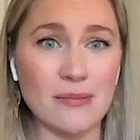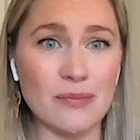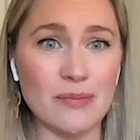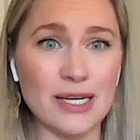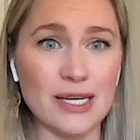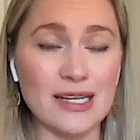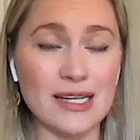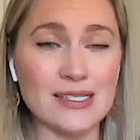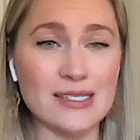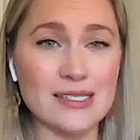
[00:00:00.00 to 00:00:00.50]

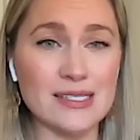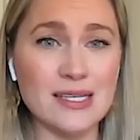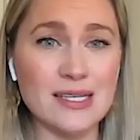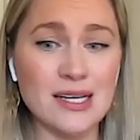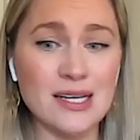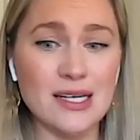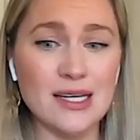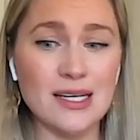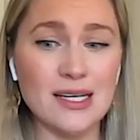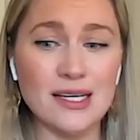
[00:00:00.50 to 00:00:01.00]
Because
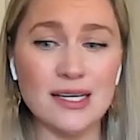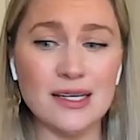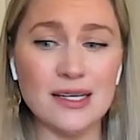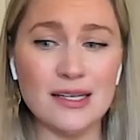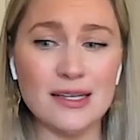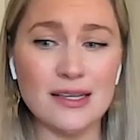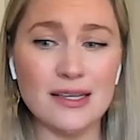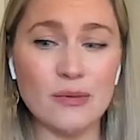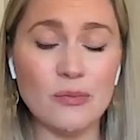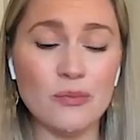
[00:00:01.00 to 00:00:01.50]

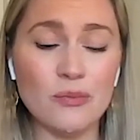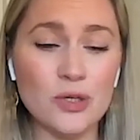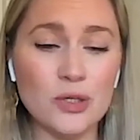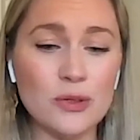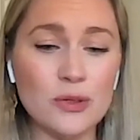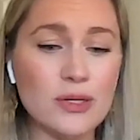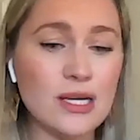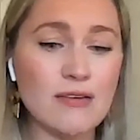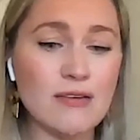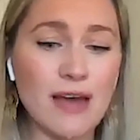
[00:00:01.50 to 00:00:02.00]
the
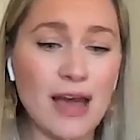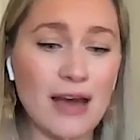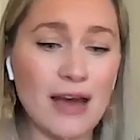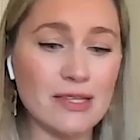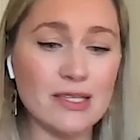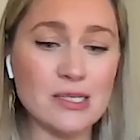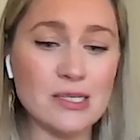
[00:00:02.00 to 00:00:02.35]
beauty of having